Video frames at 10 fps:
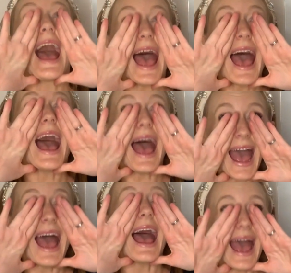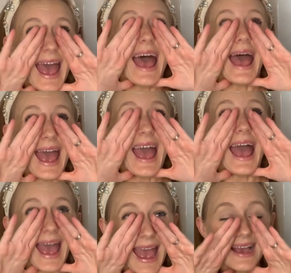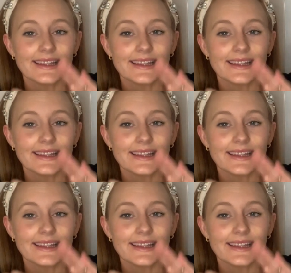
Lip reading: Ah, ah, ah, ah, ah.